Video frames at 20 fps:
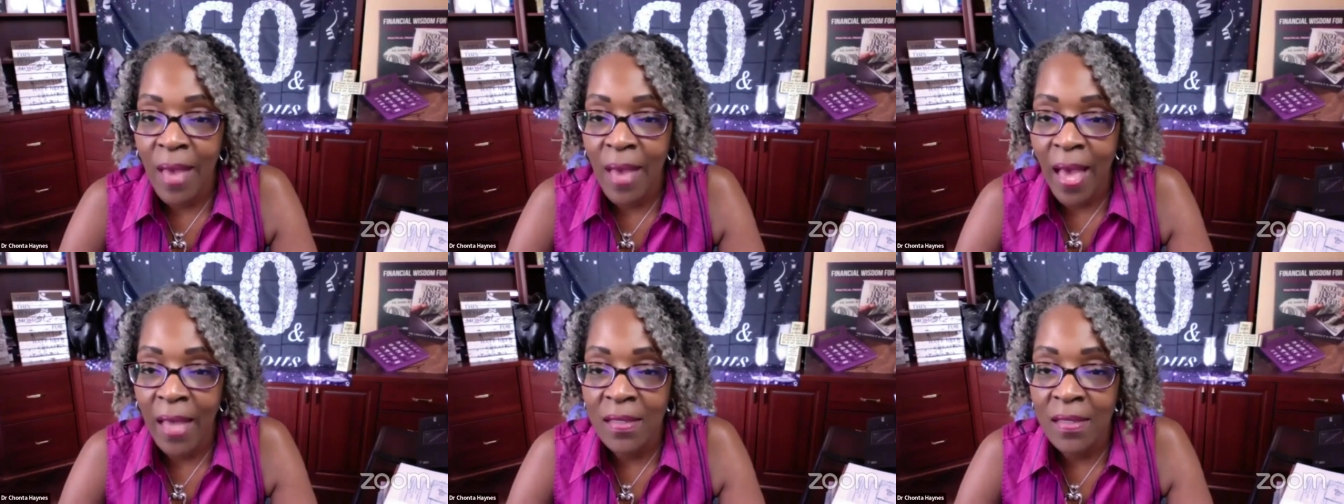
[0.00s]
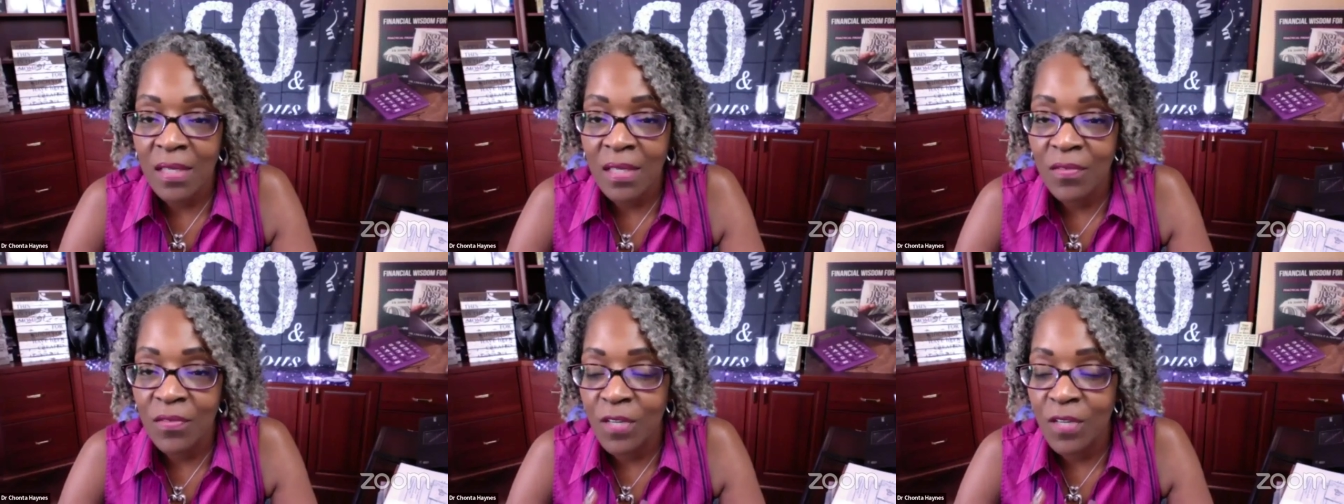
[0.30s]

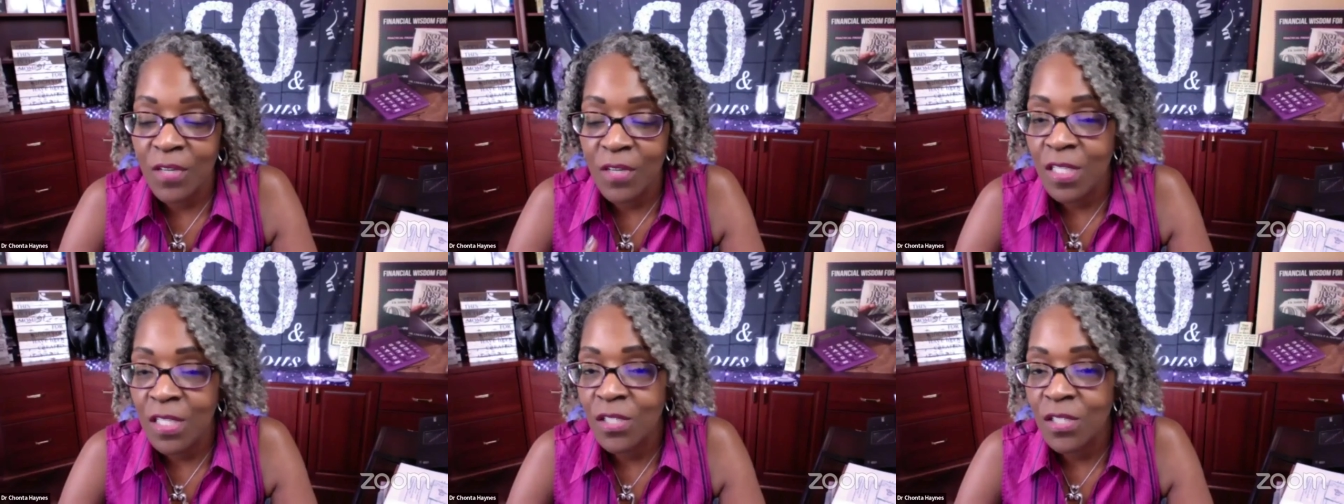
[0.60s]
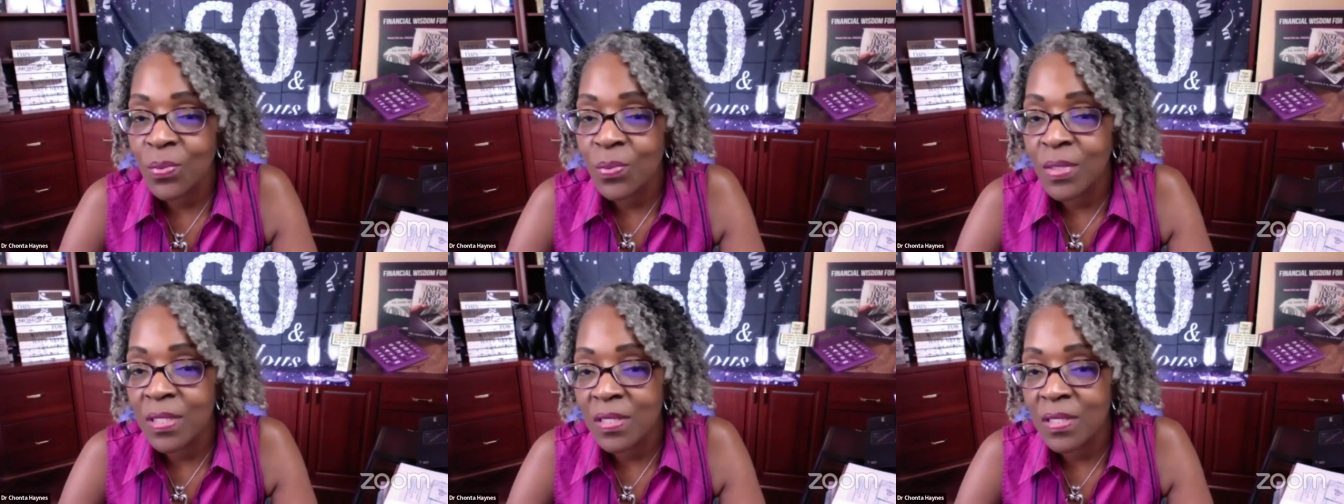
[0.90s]
asking for his
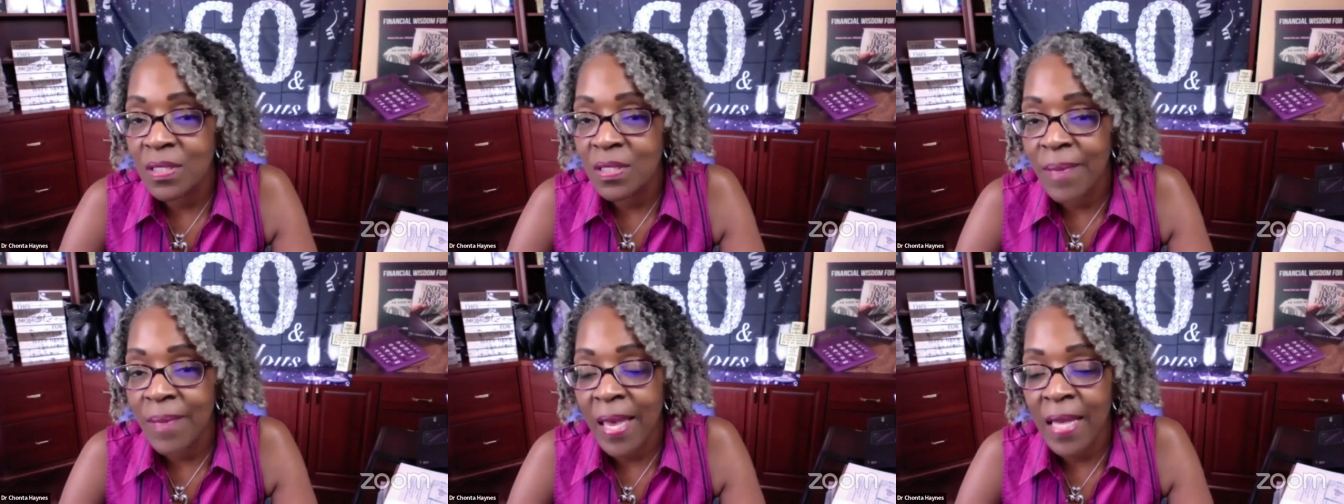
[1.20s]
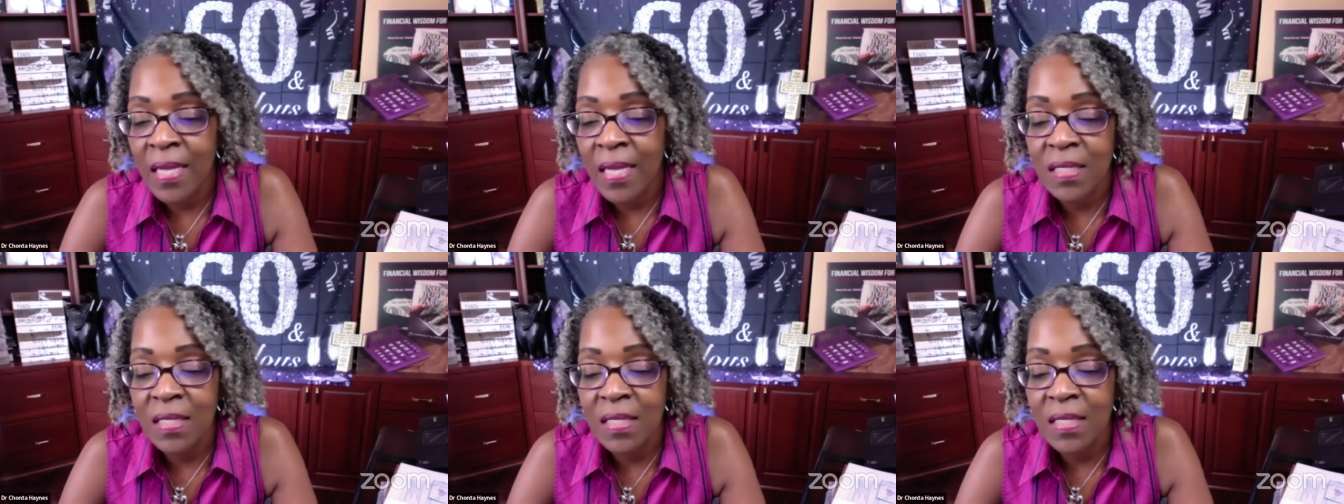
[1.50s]
wisdom
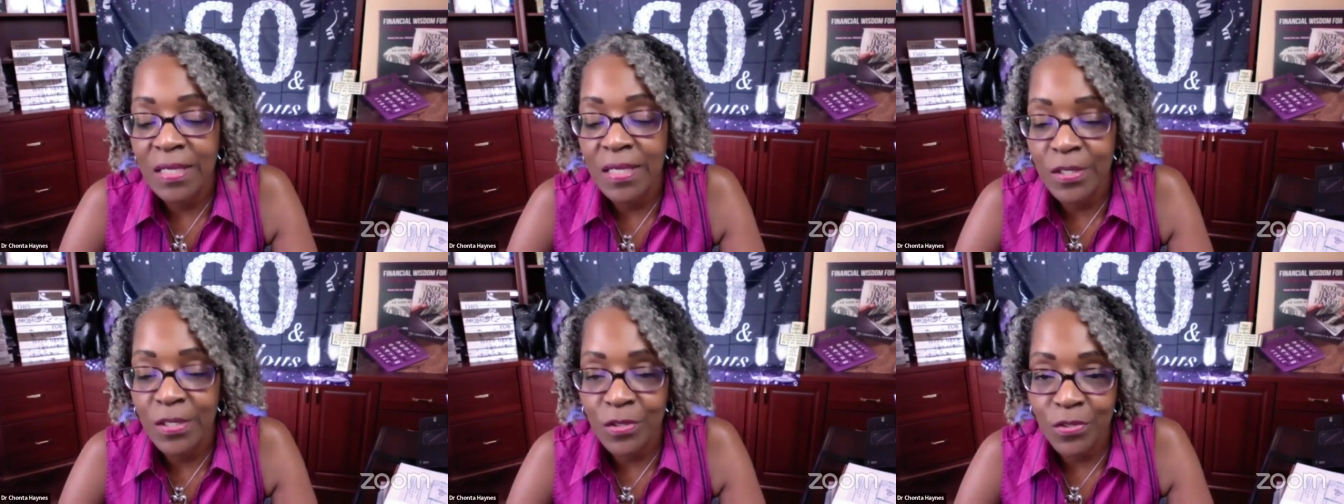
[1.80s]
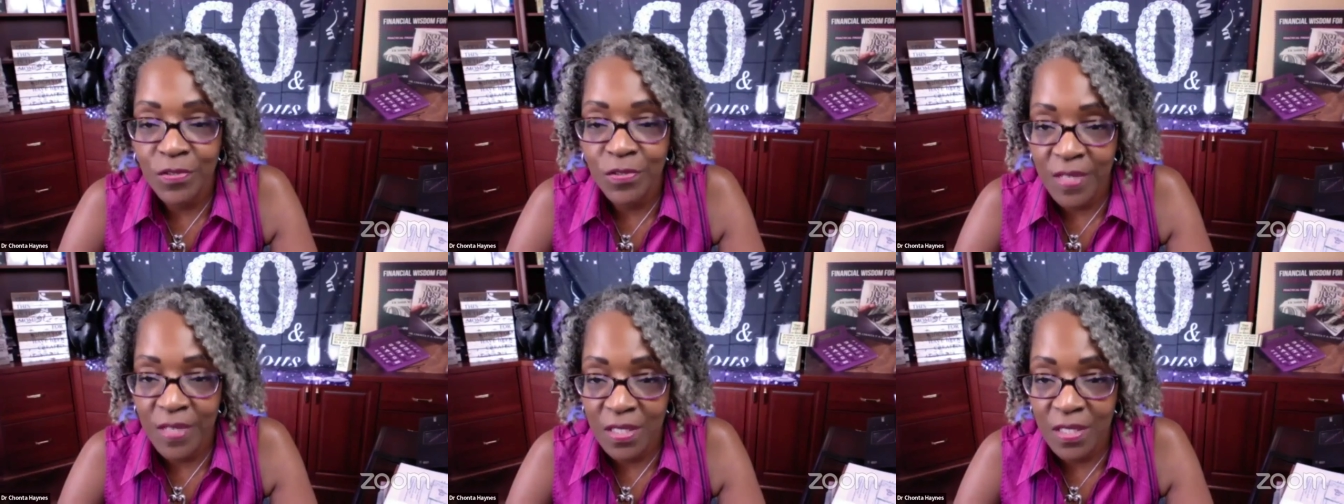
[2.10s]
and his
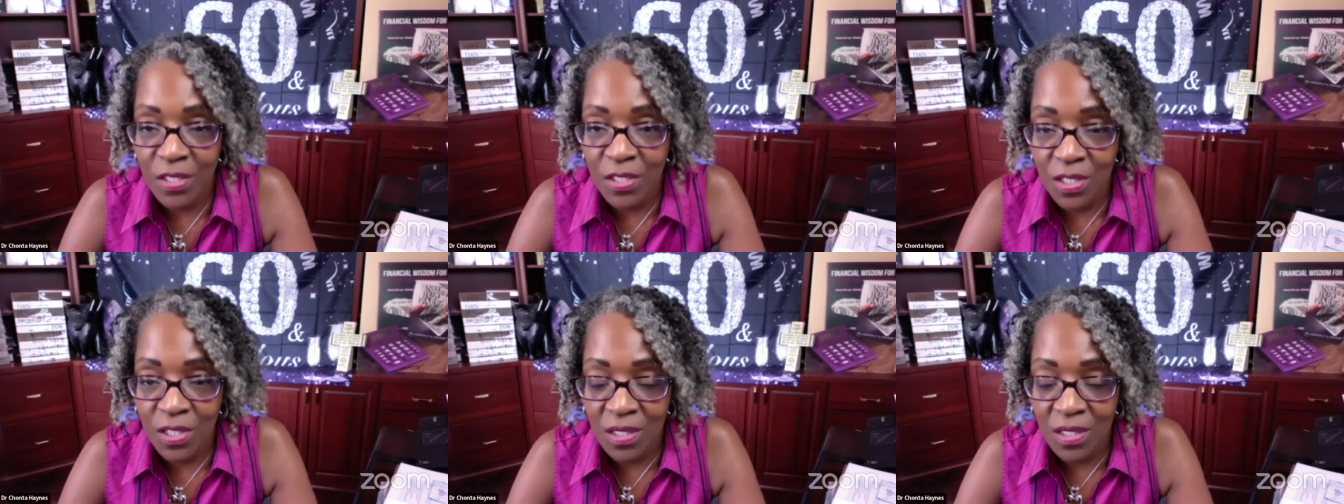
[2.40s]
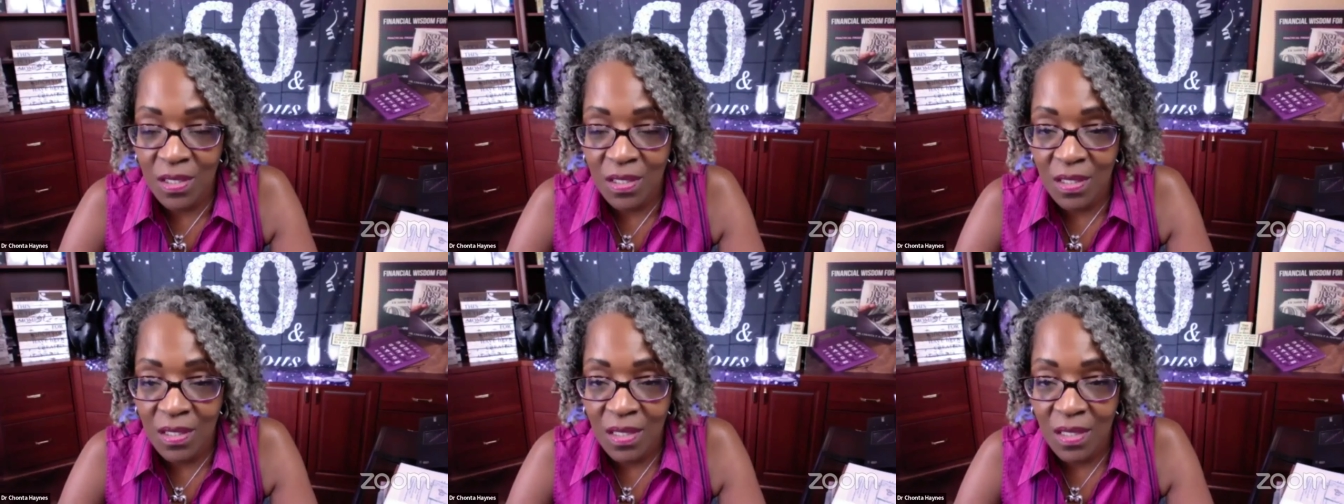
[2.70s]
intervention.